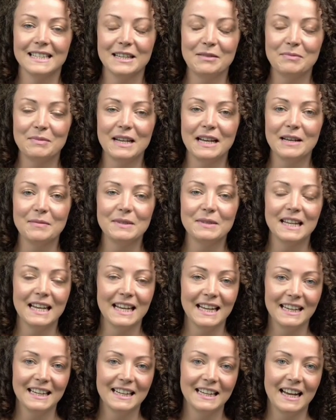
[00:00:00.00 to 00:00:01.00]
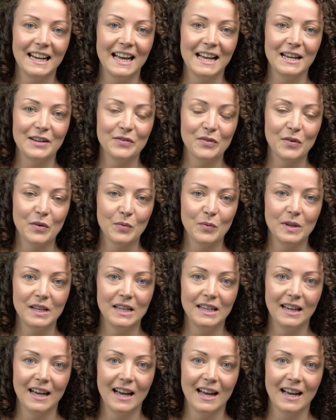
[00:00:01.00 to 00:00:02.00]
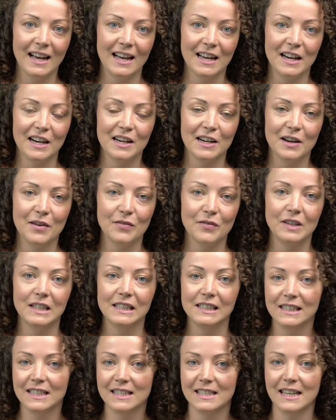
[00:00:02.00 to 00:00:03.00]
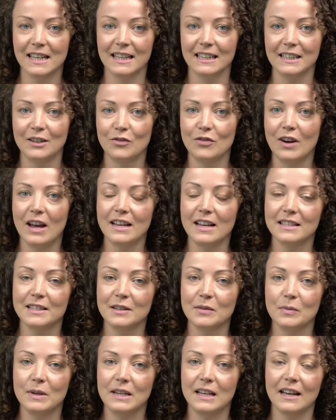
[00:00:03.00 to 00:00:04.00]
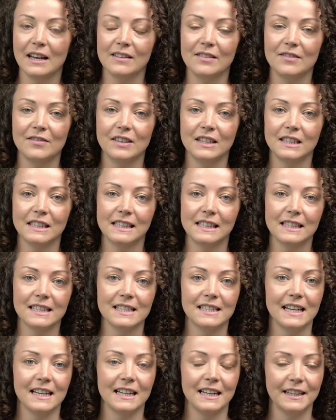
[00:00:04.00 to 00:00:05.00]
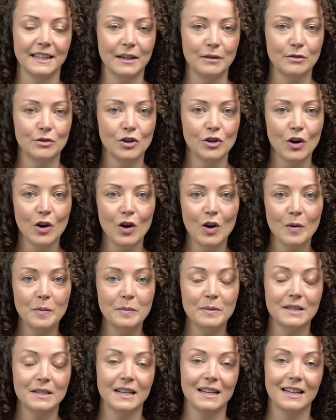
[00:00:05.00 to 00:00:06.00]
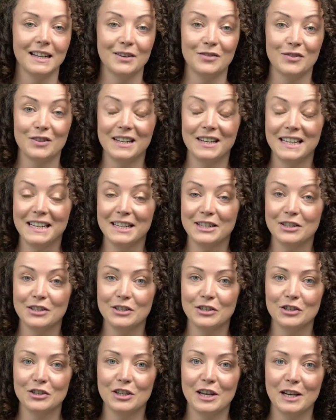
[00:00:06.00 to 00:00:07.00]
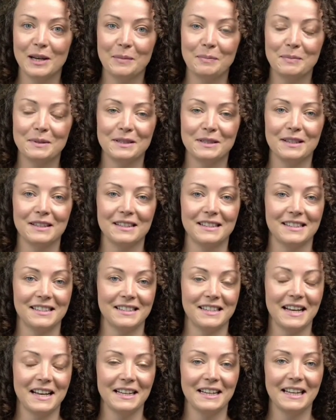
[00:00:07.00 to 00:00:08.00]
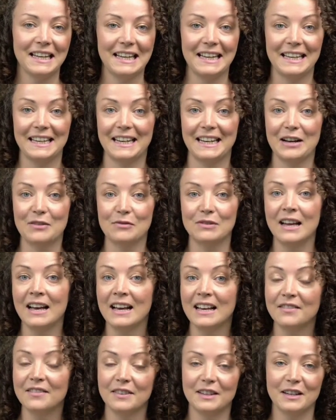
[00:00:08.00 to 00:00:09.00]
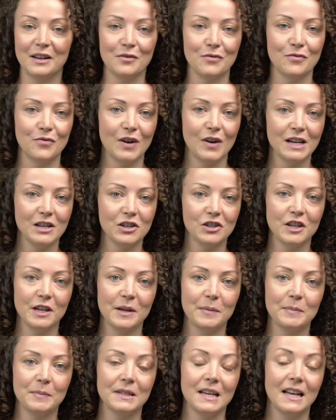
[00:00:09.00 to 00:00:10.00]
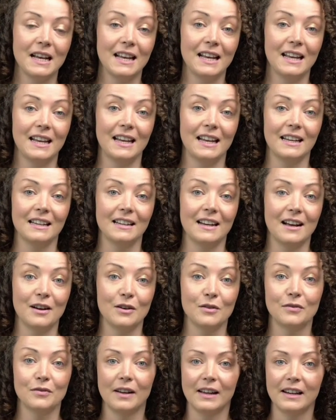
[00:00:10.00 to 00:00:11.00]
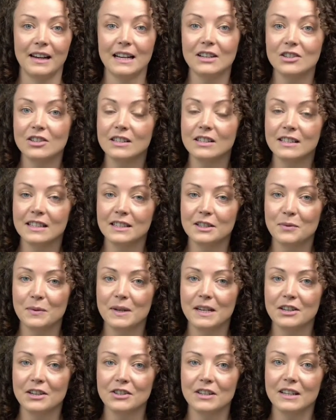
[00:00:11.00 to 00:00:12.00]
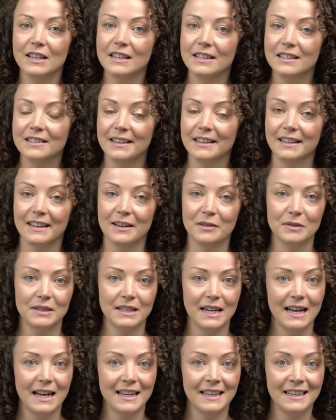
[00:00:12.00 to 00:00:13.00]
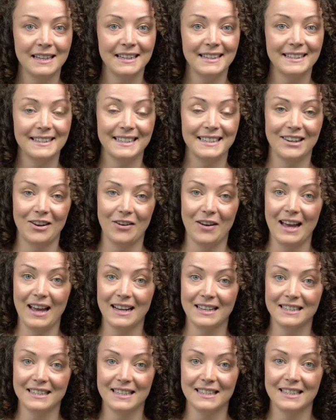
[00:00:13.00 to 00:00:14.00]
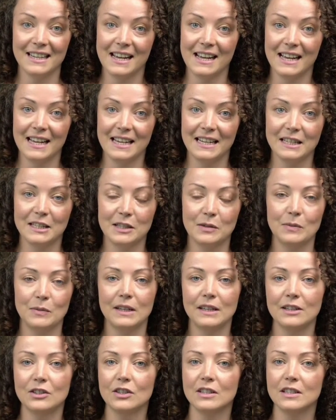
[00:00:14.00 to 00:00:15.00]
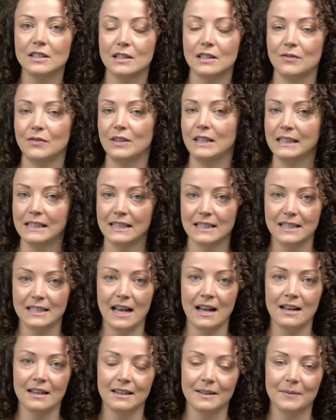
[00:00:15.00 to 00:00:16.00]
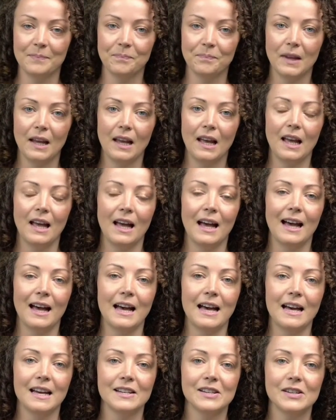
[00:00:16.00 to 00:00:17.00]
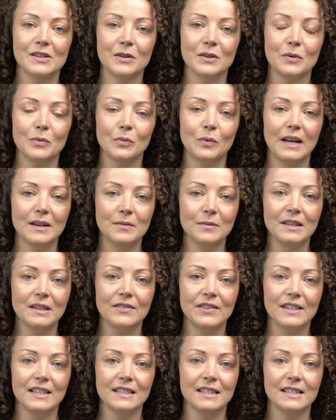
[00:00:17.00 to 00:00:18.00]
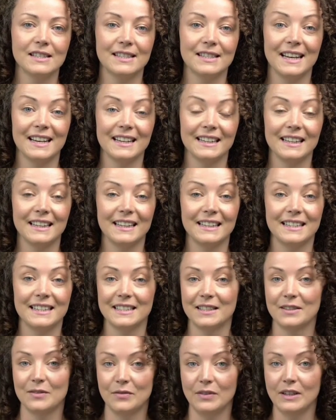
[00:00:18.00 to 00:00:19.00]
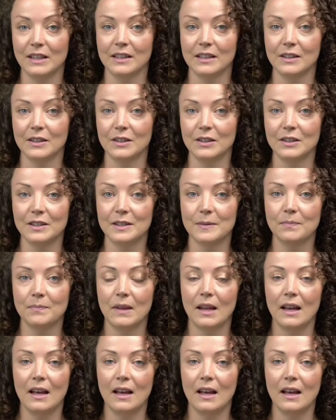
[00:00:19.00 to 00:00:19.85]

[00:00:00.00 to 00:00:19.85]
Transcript: Sometimes in life we can feel stuck in a rut. We can feel stuck in our jobs, stuck in relationships, stuck in our life, in our friendships, in our financial situations, in our diet, in our exercise. We can just feel stuck. And when we feel stuck, it doesn't feel good.